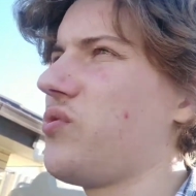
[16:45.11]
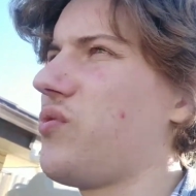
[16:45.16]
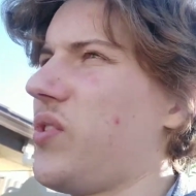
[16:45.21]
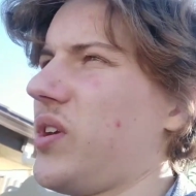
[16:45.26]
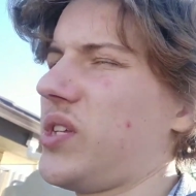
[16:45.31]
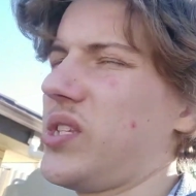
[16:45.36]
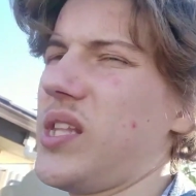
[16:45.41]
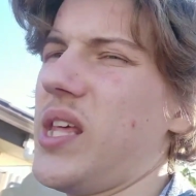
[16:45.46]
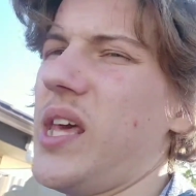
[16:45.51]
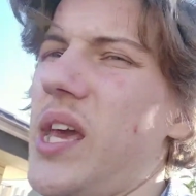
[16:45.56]

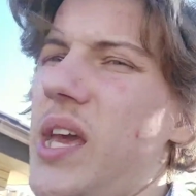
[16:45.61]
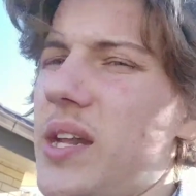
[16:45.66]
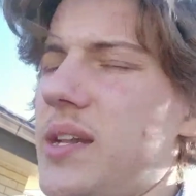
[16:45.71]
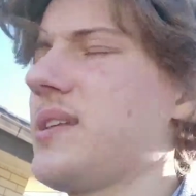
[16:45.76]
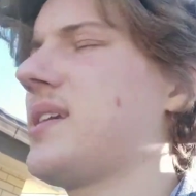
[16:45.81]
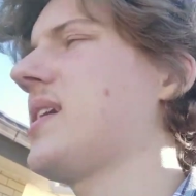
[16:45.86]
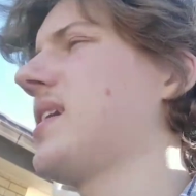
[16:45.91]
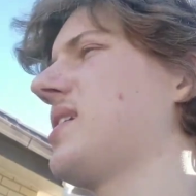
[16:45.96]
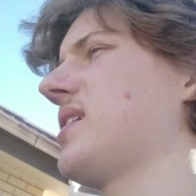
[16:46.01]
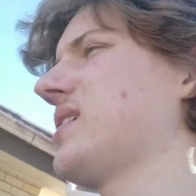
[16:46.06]
fix the head
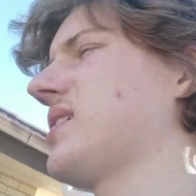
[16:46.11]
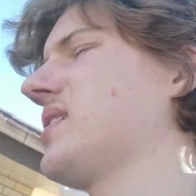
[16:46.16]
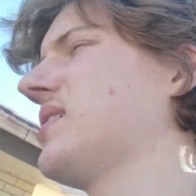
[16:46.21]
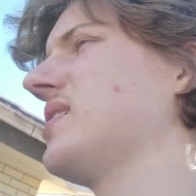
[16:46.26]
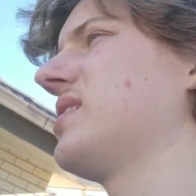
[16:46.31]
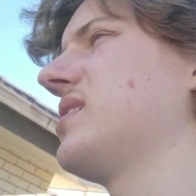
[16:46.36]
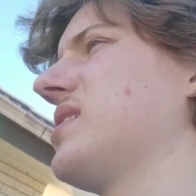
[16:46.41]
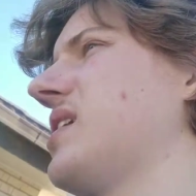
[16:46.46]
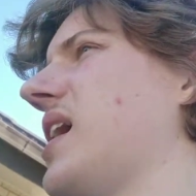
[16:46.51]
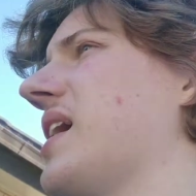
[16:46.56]
gasket
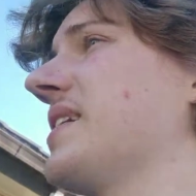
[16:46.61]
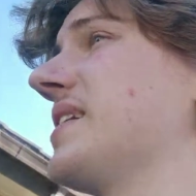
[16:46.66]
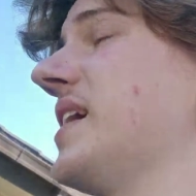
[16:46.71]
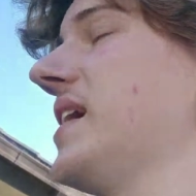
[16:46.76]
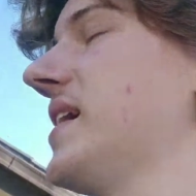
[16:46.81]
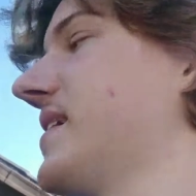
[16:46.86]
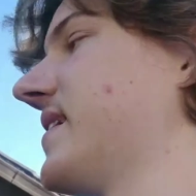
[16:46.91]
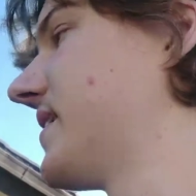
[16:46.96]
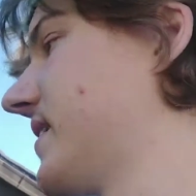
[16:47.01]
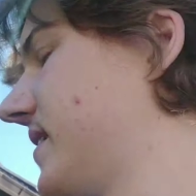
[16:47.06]

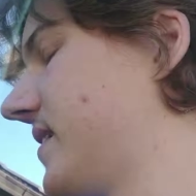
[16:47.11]
again.